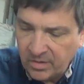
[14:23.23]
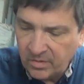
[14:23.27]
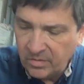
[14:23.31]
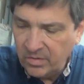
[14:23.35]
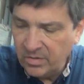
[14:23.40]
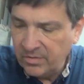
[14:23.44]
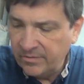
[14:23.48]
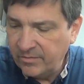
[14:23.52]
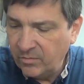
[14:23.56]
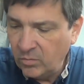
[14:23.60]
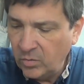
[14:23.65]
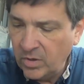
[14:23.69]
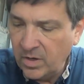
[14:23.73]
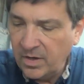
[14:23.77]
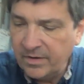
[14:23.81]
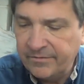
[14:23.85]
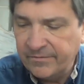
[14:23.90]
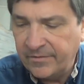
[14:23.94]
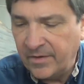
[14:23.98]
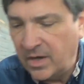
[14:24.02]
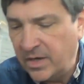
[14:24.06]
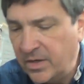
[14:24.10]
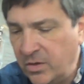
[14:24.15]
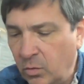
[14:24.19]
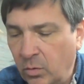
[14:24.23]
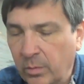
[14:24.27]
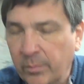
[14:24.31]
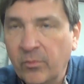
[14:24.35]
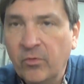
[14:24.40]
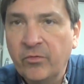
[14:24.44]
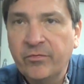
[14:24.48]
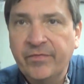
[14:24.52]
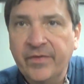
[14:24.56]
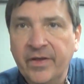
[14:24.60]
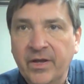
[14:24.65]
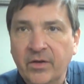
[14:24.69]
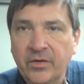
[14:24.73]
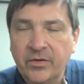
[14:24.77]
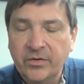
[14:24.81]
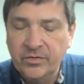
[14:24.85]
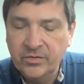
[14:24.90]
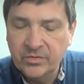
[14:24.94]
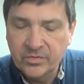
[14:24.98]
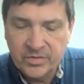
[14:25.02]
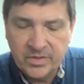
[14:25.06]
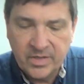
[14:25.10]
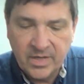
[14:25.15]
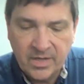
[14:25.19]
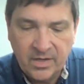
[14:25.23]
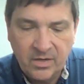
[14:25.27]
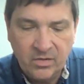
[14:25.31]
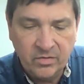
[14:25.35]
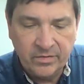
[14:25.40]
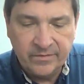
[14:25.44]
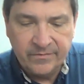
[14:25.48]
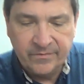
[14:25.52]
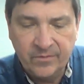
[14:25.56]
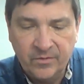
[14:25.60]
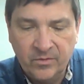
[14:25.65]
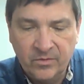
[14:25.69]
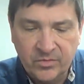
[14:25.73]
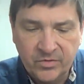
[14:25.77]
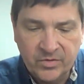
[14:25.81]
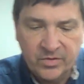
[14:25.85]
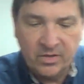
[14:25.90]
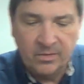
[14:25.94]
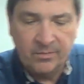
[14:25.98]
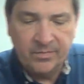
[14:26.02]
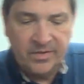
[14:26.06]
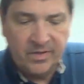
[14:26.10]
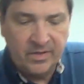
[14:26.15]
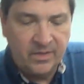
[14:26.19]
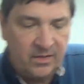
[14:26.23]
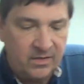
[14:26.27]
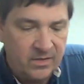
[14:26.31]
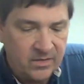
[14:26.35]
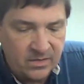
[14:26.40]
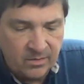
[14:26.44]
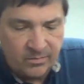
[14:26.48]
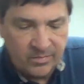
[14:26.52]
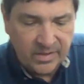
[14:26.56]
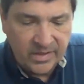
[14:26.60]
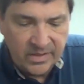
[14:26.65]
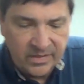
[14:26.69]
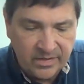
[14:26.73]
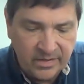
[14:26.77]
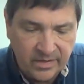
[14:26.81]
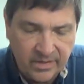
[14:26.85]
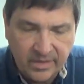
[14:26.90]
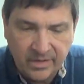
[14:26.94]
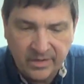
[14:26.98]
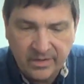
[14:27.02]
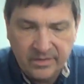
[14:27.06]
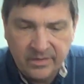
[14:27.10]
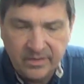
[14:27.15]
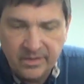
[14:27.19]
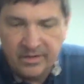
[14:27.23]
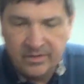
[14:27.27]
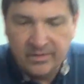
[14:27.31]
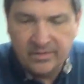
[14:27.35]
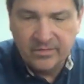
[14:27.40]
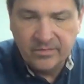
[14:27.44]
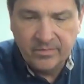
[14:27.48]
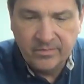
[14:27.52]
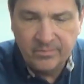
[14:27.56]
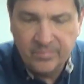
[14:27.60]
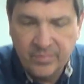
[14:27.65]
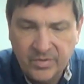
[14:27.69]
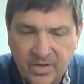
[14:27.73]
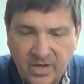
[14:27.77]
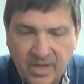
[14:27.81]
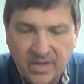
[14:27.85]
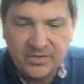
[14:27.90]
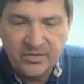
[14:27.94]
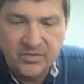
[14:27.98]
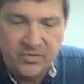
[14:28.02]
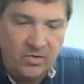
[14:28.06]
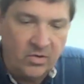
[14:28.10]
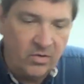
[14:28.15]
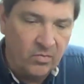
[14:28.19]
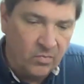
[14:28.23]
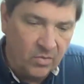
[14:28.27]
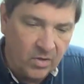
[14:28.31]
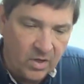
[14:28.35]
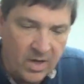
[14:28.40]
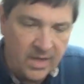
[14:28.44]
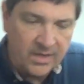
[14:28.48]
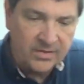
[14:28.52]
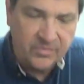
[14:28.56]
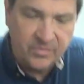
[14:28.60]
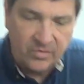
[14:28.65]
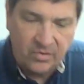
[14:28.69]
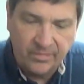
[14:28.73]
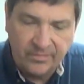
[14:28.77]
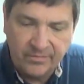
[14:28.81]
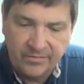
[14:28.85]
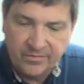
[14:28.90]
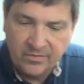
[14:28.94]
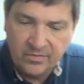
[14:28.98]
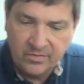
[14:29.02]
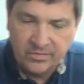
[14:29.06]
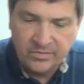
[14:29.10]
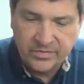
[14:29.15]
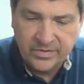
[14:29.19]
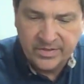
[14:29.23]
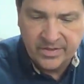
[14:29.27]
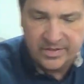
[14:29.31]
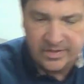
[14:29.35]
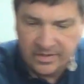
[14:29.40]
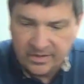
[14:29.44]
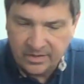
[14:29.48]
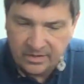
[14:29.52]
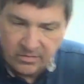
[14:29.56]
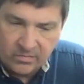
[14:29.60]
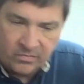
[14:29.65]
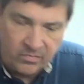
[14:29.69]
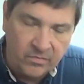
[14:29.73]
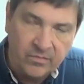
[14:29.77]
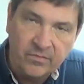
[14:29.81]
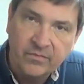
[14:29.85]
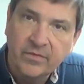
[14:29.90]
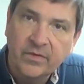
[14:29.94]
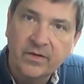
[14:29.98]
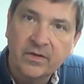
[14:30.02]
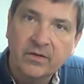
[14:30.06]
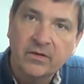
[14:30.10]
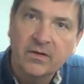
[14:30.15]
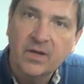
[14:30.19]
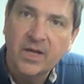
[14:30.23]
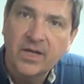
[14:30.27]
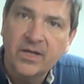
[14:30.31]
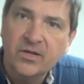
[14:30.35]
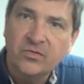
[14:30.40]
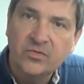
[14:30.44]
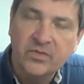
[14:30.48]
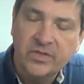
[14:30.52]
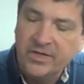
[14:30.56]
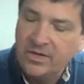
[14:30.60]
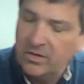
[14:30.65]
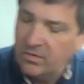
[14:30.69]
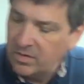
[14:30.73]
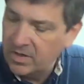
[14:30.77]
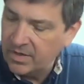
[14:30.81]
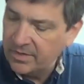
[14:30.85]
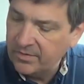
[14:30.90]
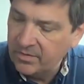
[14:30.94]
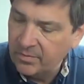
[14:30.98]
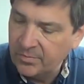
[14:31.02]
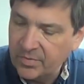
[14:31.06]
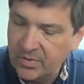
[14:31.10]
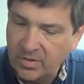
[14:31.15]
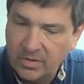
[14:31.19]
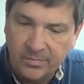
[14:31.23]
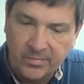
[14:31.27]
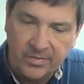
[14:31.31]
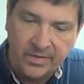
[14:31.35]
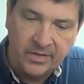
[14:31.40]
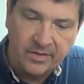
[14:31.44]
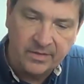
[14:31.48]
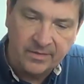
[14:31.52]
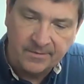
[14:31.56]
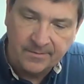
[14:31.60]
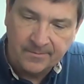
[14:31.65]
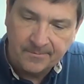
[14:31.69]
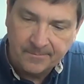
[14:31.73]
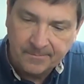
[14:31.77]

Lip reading: go to where I find normal failures, and I look for something that somebody did, you know. But I start where I start first, and then go. I usually don't have no problem with it.